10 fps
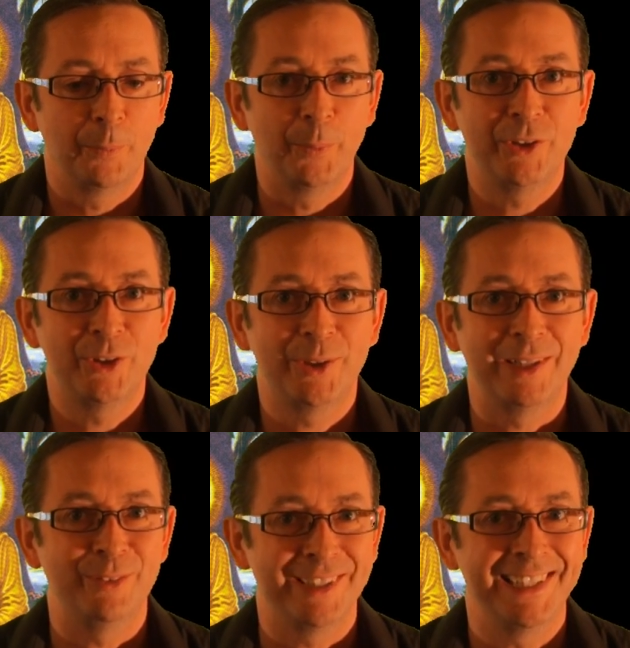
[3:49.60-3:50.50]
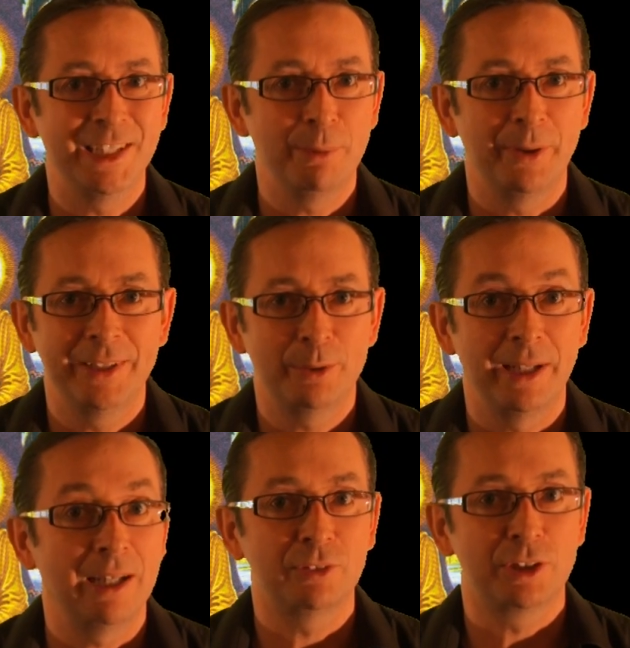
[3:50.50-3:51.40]
Which, if you think about it, do
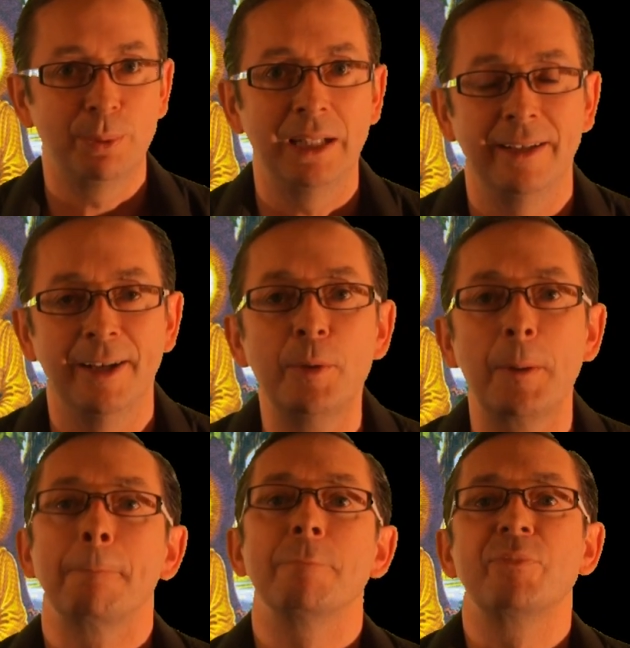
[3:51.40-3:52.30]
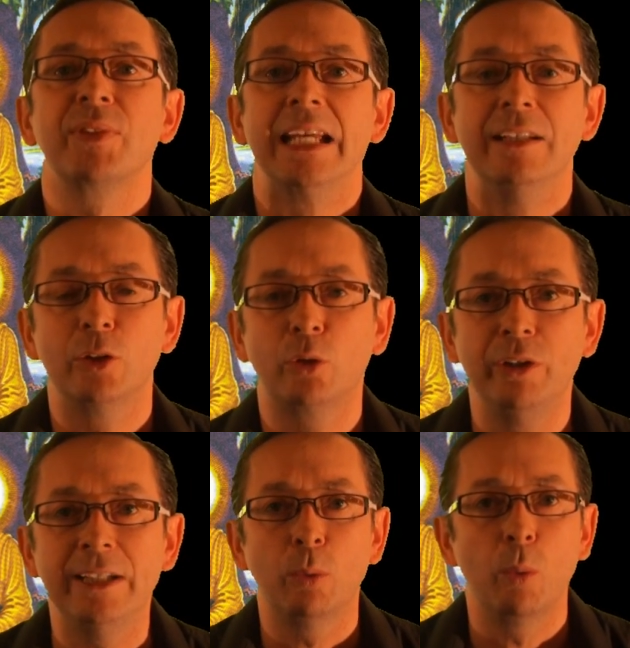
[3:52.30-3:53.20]
I have to spell it out? In the
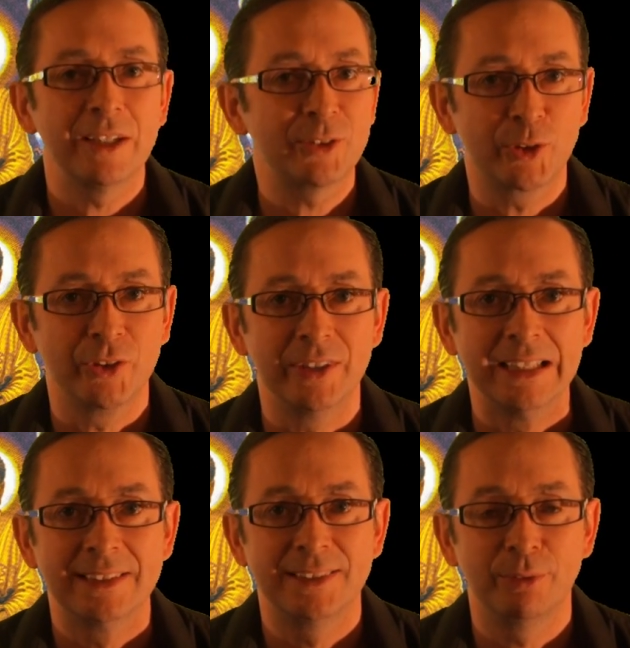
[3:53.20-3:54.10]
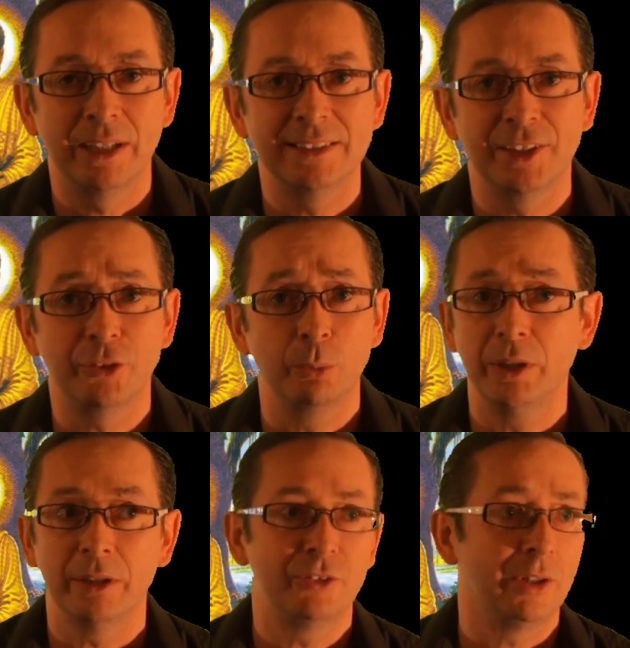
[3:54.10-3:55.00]
Greek Western civilization,
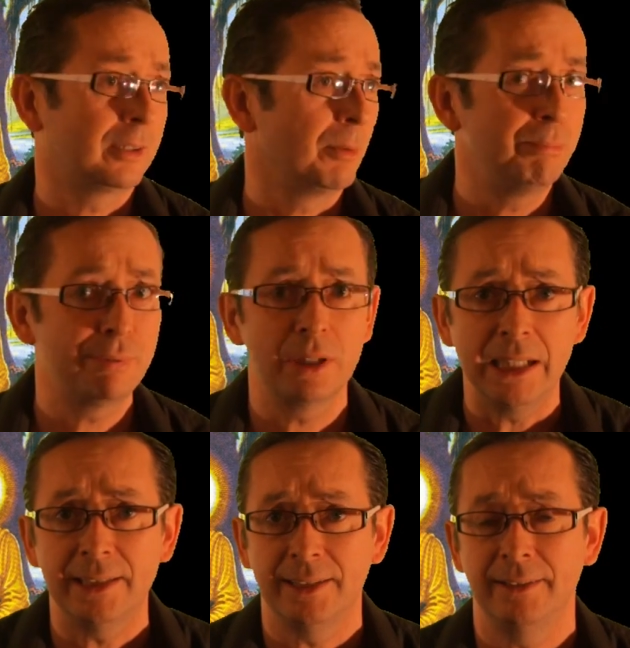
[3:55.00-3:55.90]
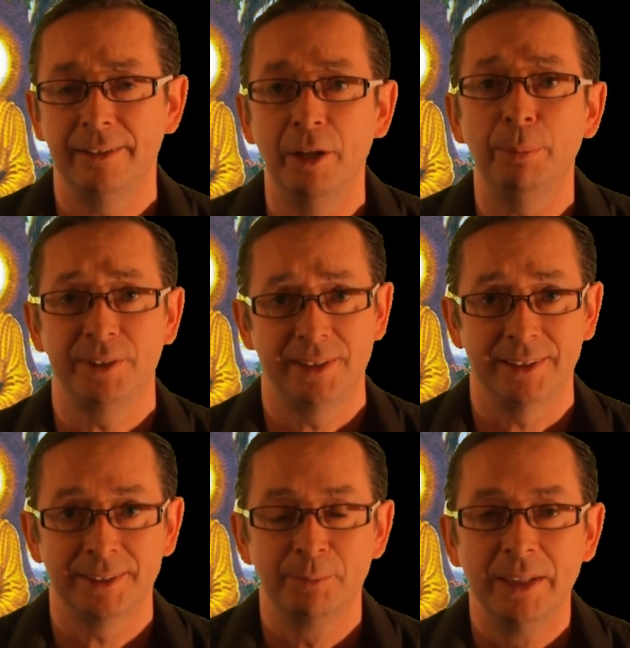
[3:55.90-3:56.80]
we are completely the
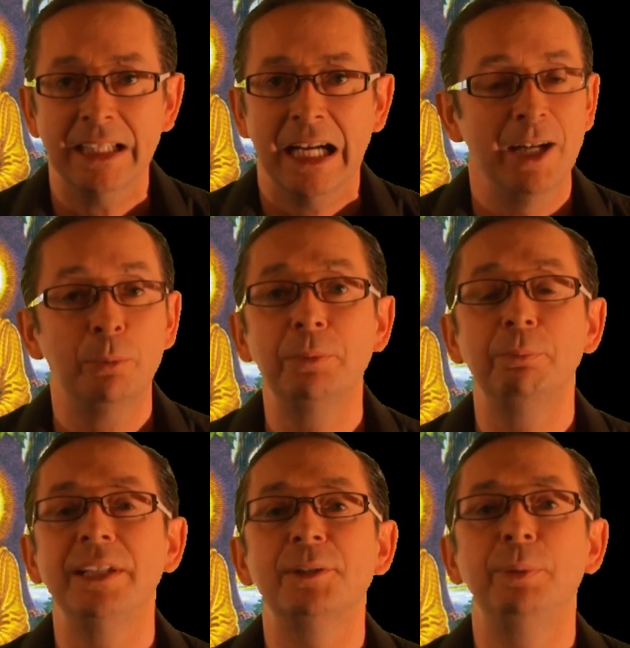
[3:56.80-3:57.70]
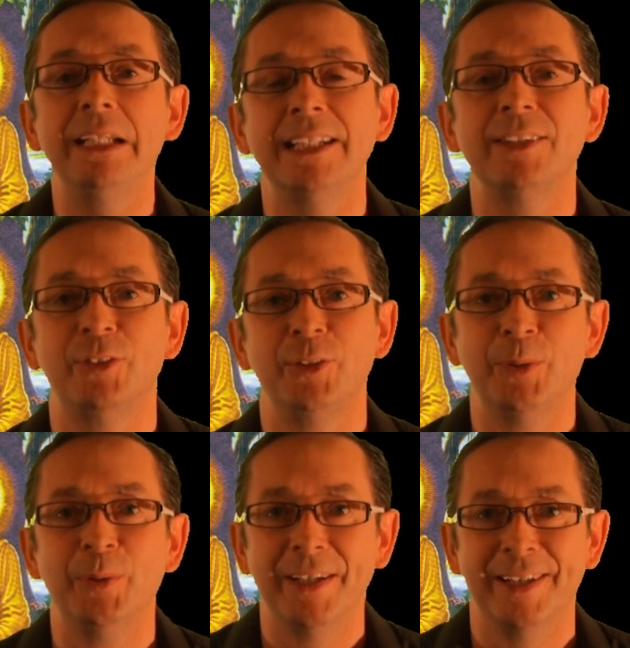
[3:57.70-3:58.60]
opposite. I wouldn't be speaking to
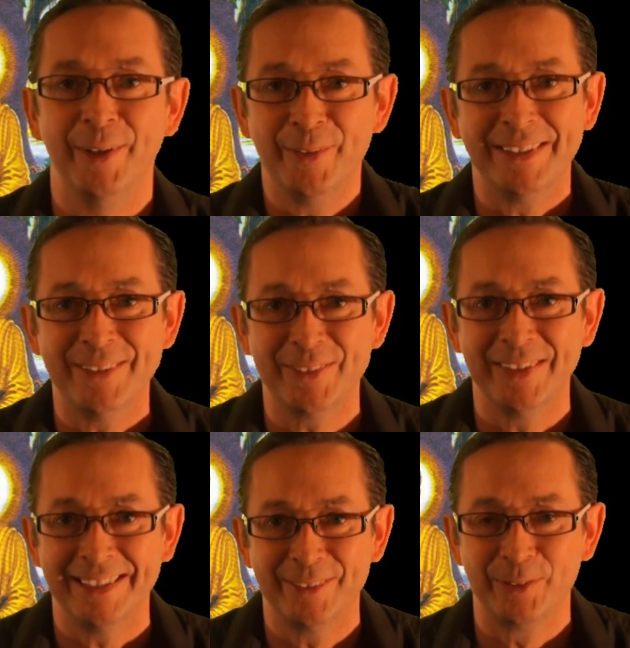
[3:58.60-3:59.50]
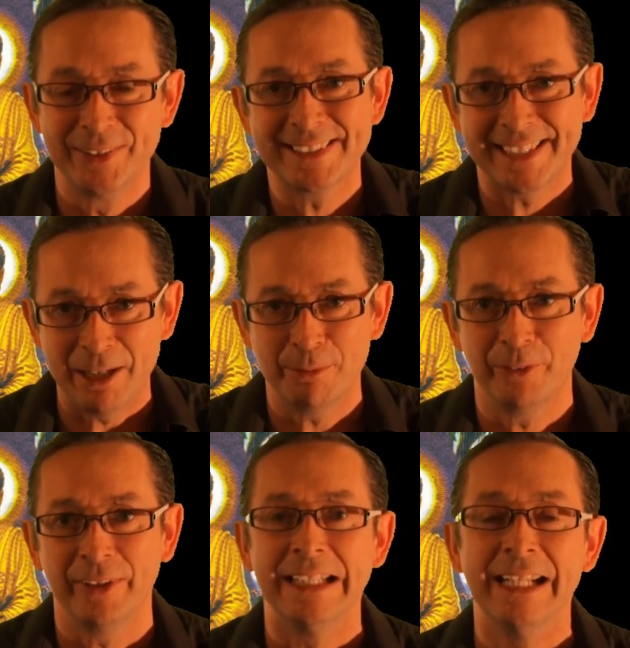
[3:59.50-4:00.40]
you on the internet through this
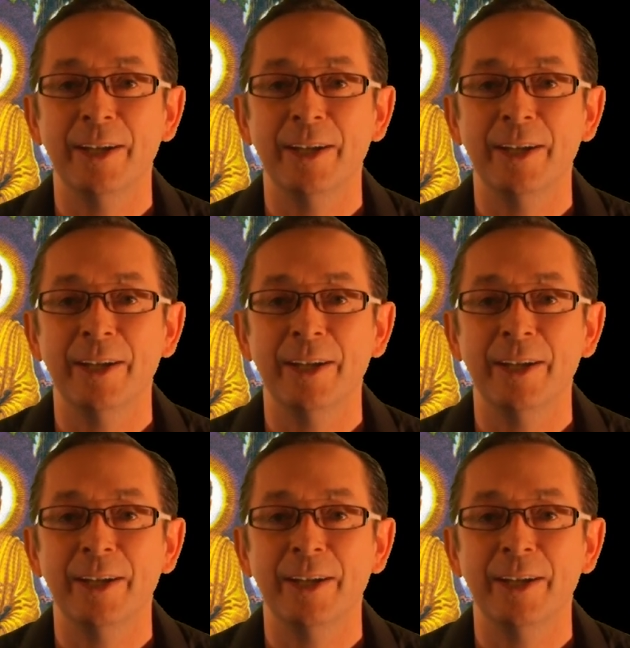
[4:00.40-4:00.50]
camera right